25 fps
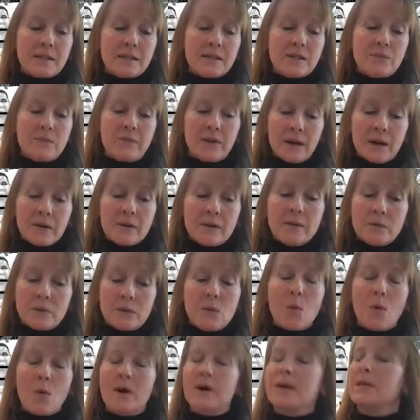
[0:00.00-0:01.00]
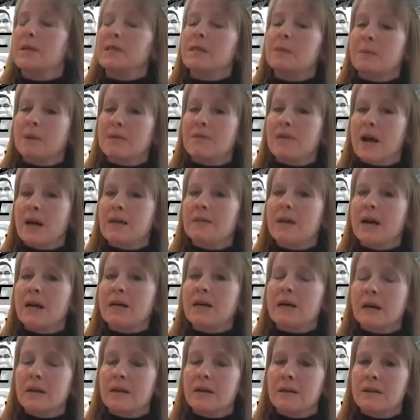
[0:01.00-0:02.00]
very rewarding to provide
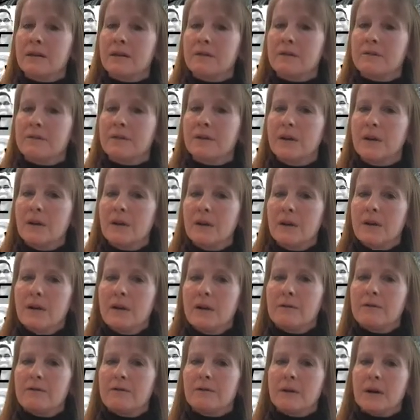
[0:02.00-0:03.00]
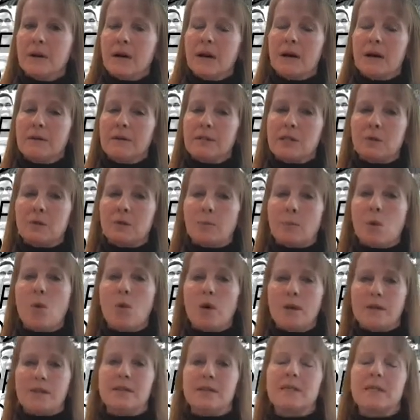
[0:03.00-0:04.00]
that kind of
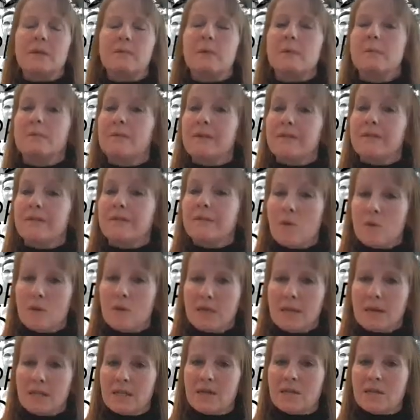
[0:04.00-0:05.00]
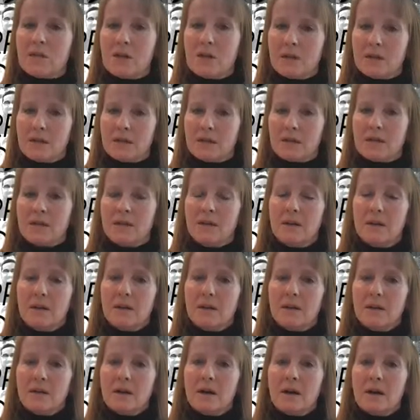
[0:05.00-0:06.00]
support to someone before they start.
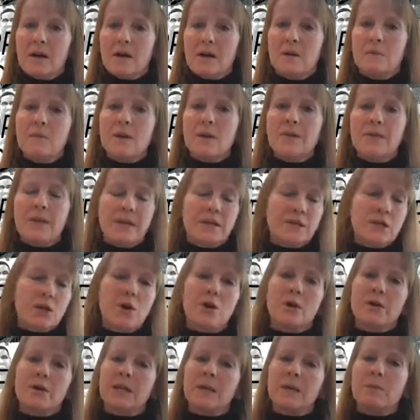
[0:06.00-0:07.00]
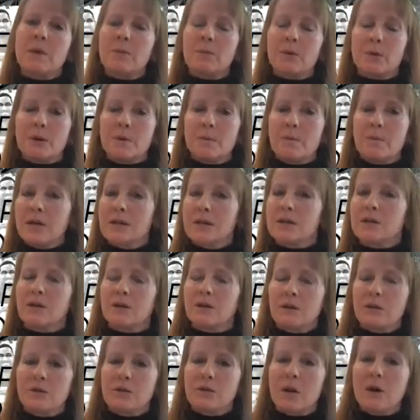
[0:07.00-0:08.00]
And then to hook them up with a
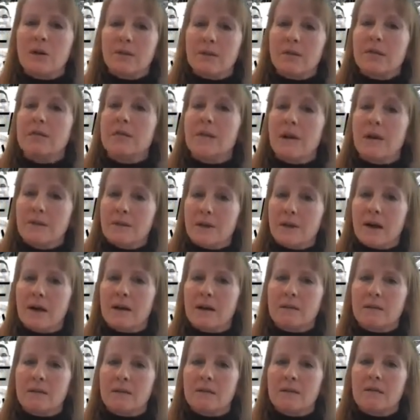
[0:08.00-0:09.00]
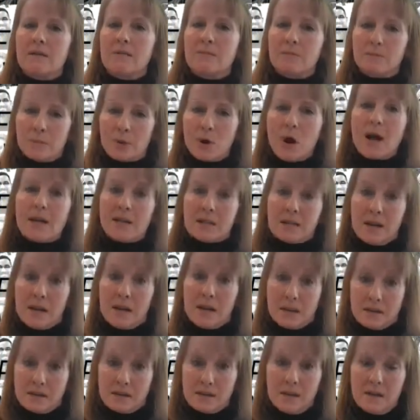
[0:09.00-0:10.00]
mentor who's already done that
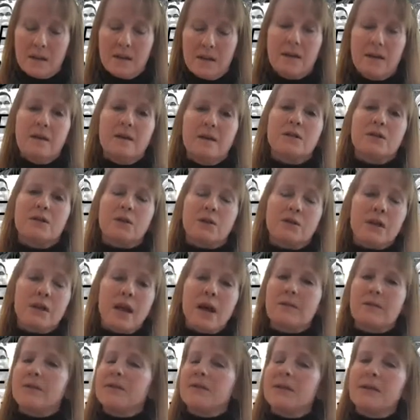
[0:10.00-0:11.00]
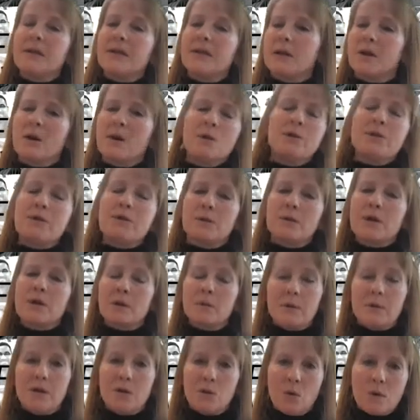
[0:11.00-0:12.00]
process, so that everything they go through
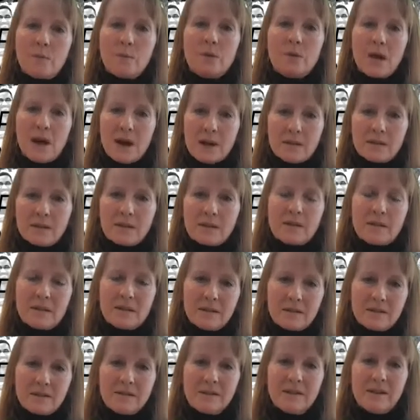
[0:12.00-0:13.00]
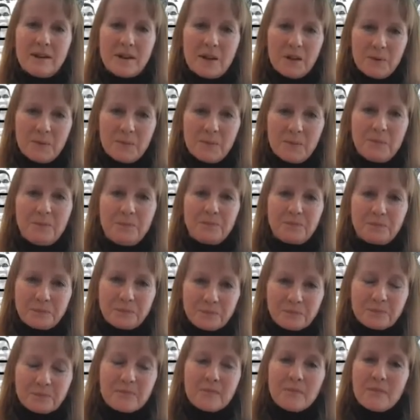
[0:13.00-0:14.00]
can be normalized, you know,
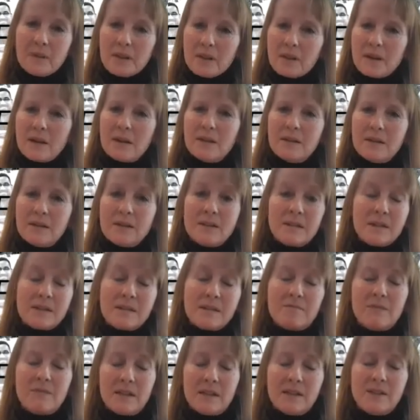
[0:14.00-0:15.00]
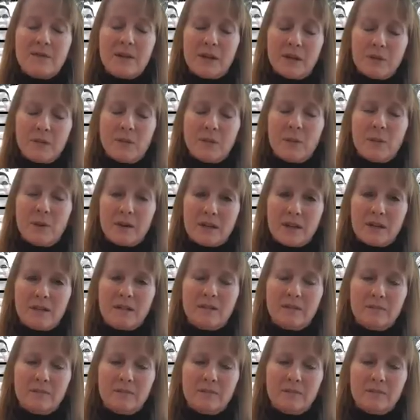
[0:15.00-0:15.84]
and it is very rewarding.